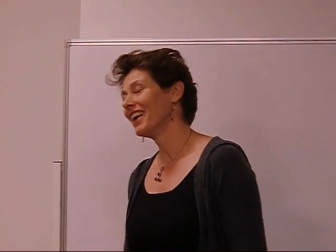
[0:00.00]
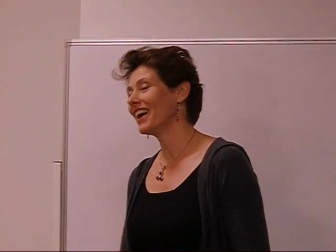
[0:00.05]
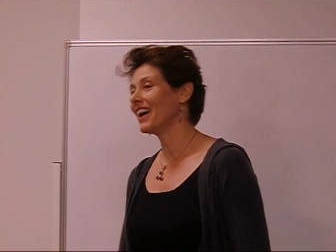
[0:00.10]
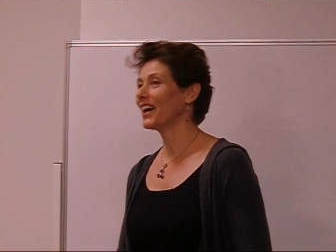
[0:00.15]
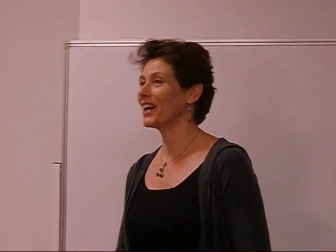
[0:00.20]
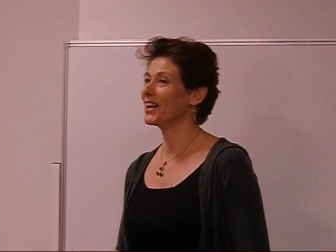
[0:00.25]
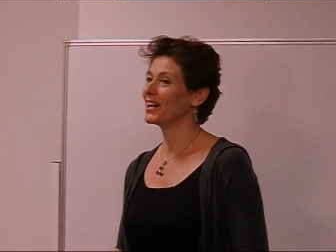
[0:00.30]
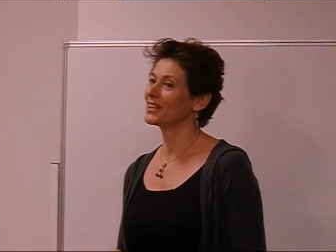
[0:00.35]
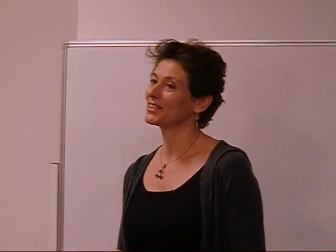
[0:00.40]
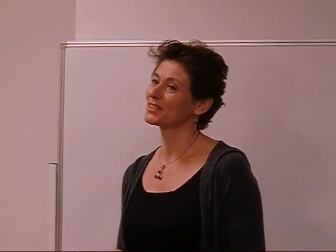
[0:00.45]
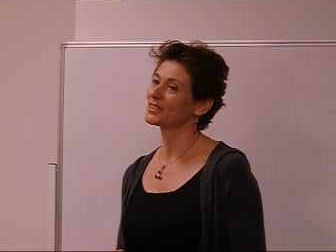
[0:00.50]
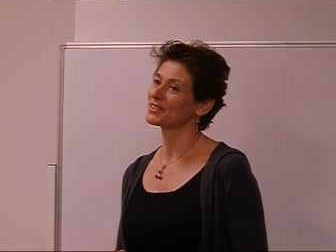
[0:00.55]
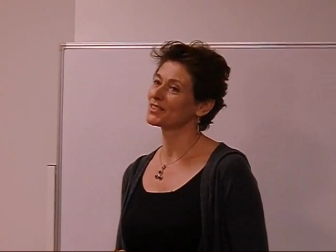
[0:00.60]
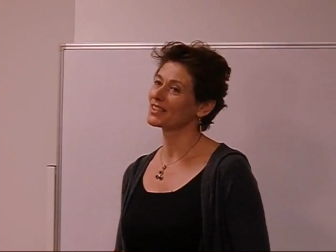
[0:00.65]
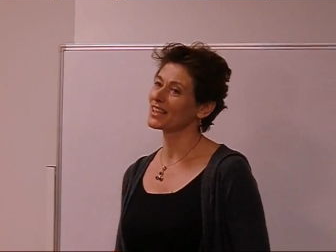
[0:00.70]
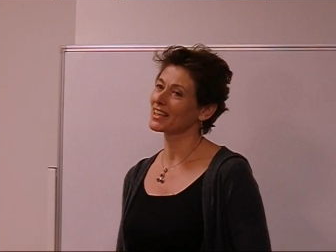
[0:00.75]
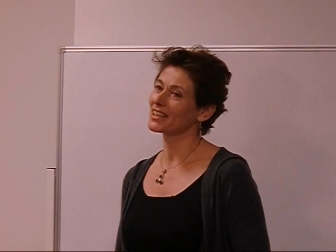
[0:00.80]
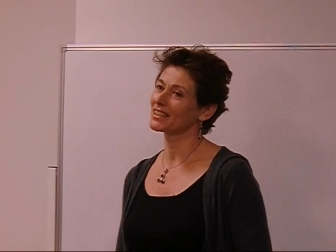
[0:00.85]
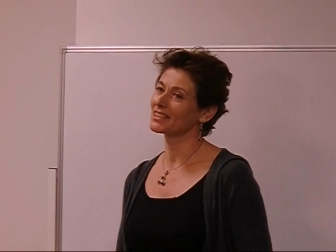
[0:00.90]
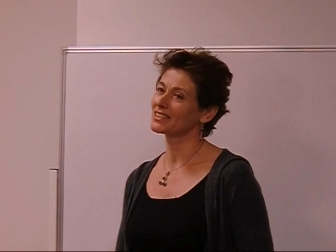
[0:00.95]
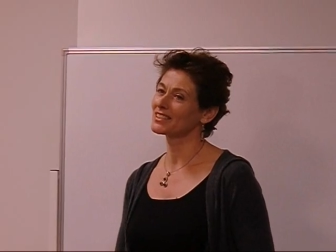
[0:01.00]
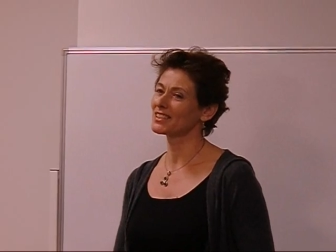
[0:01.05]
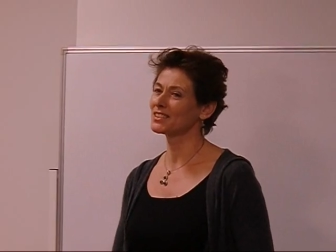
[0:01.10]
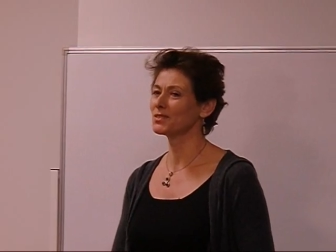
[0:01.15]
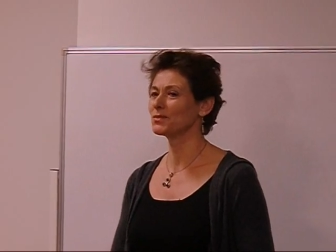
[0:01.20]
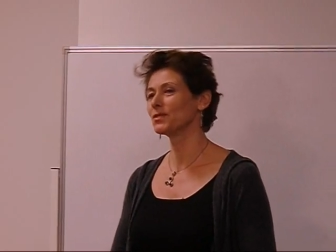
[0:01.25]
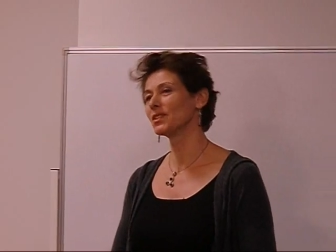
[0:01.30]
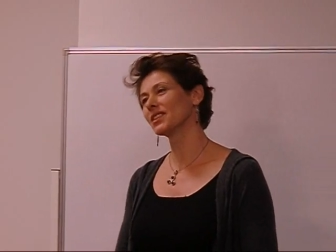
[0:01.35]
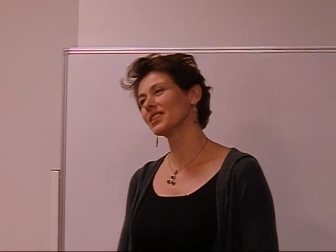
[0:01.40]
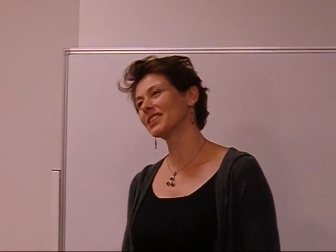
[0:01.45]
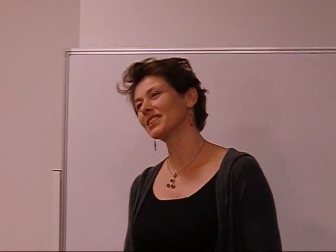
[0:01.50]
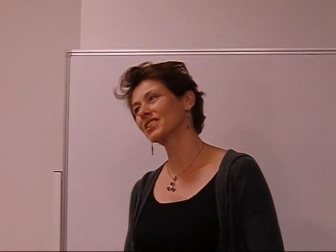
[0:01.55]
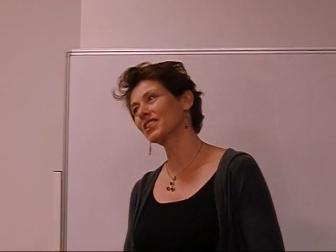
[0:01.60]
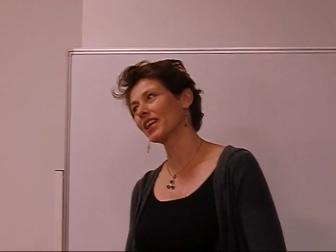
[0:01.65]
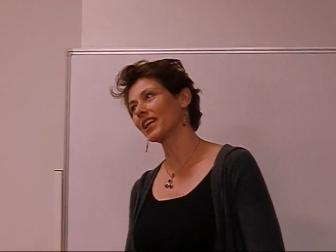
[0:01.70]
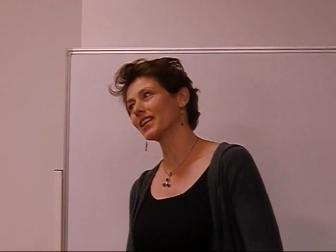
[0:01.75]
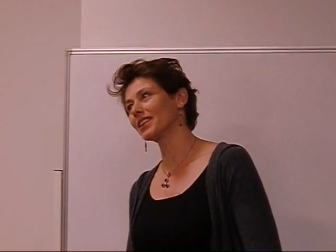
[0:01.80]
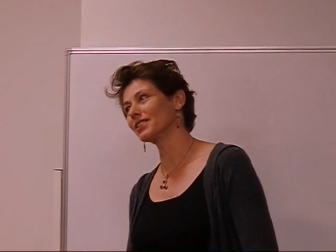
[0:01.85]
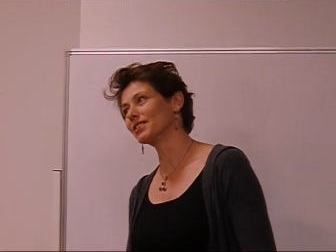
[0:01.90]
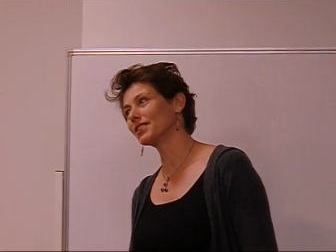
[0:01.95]
and they didn't really
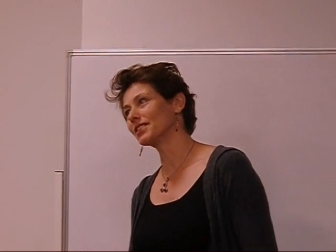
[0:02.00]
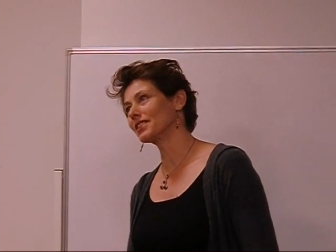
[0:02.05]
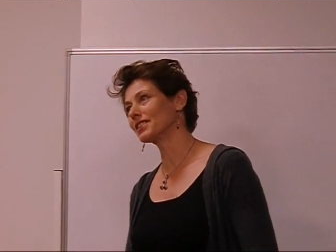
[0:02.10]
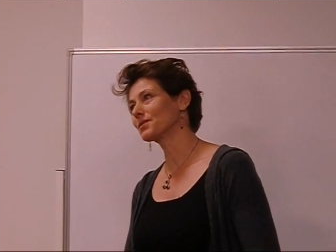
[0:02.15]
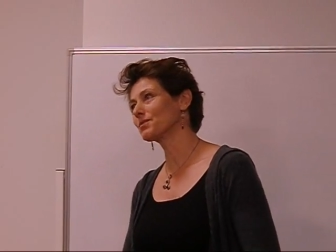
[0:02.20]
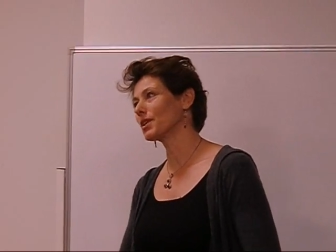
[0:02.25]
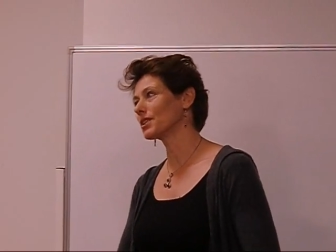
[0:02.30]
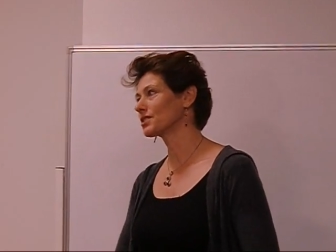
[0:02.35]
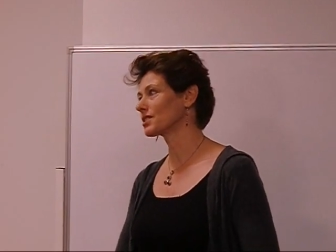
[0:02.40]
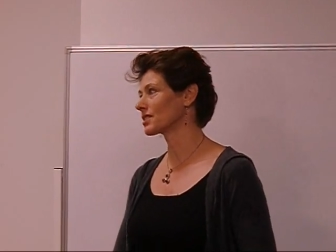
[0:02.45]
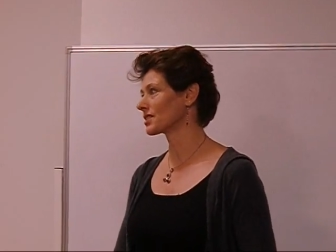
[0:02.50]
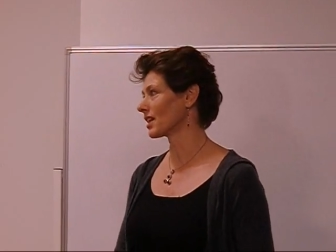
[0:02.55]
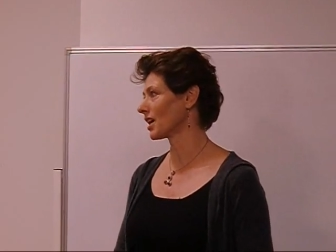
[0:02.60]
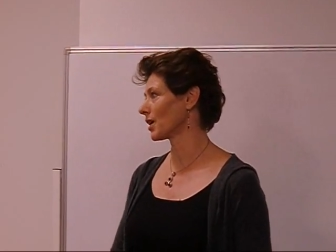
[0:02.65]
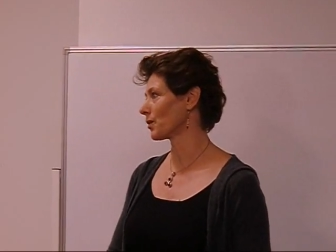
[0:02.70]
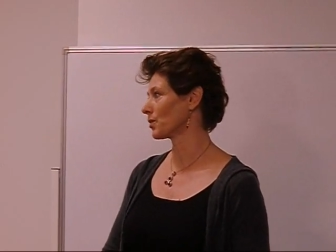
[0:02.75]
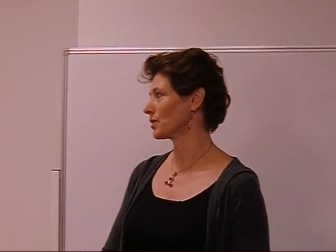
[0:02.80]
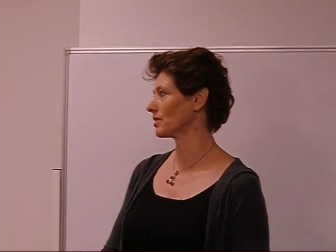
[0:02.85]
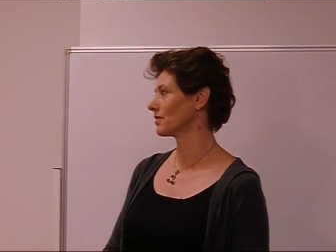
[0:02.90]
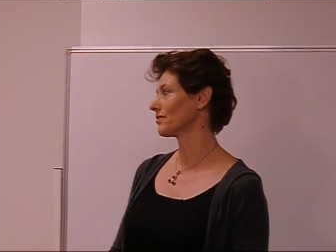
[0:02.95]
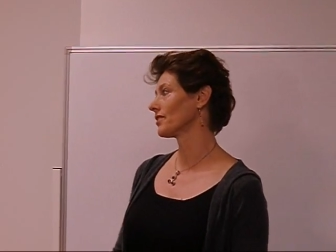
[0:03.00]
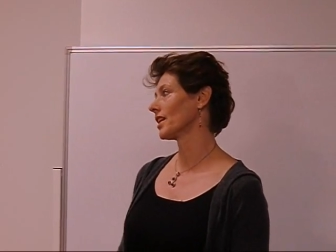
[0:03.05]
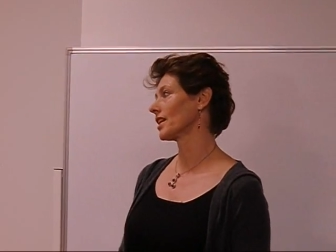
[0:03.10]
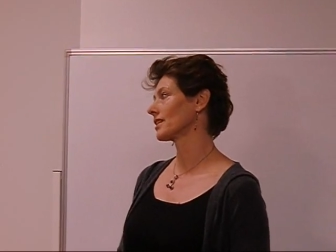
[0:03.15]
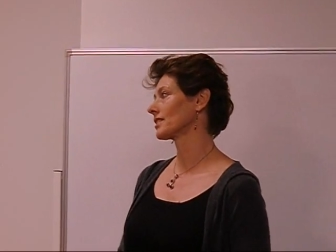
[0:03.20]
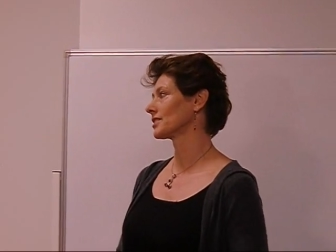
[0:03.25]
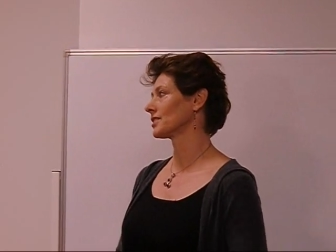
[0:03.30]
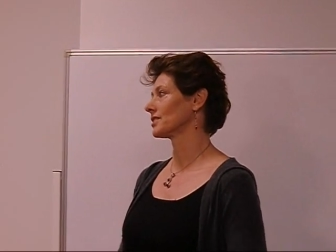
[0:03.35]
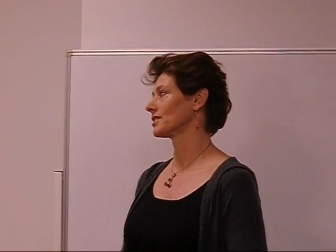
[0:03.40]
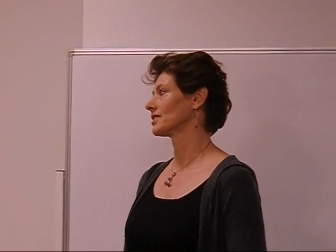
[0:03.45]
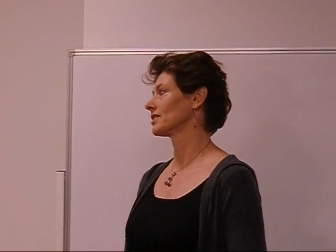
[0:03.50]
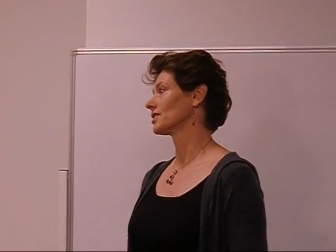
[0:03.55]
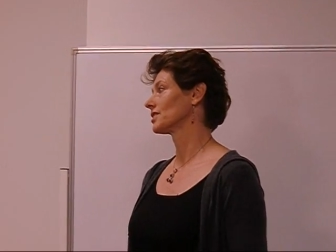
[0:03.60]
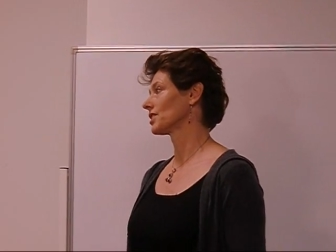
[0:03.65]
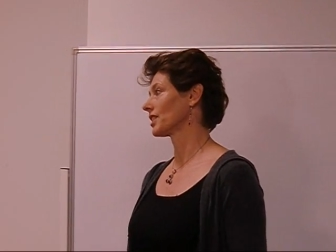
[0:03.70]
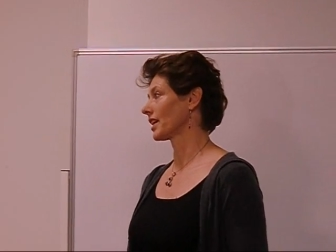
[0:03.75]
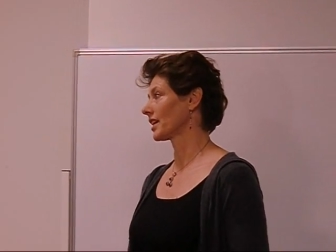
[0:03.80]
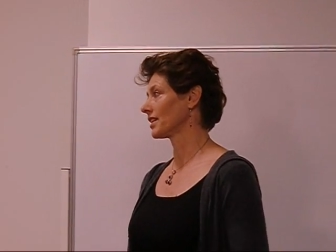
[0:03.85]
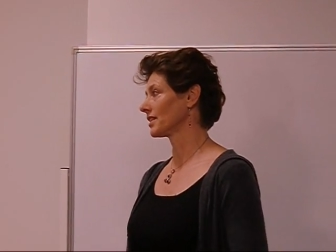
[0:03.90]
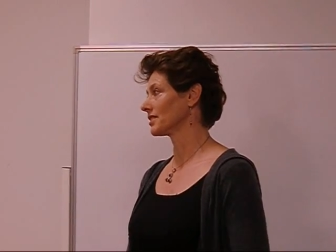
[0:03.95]
change it as much as I would have liked it to
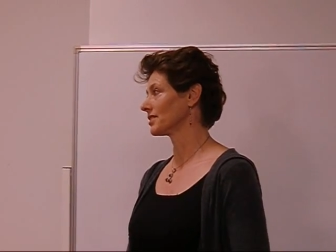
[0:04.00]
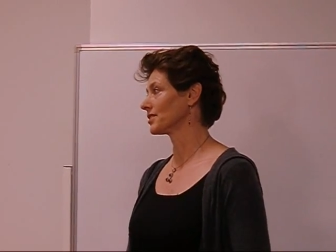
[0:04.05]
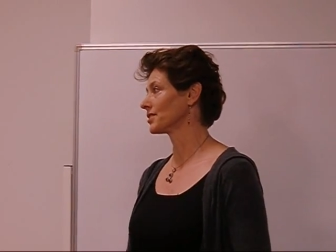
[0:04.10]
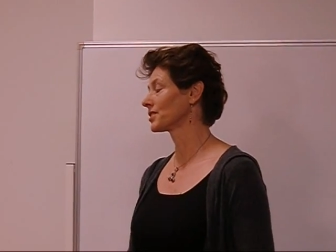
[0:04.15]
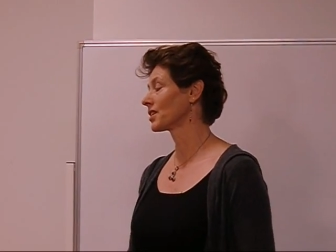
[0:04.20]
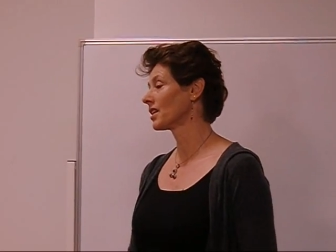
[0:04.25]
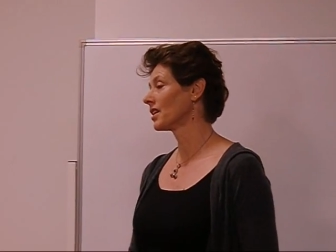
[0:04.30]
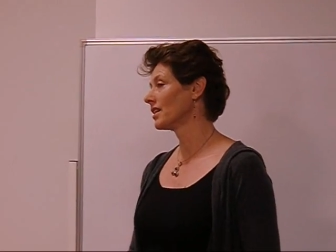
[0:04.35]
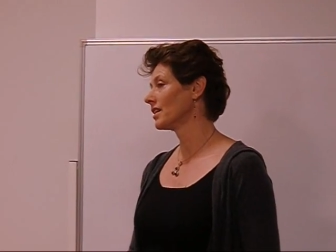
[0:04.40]
change,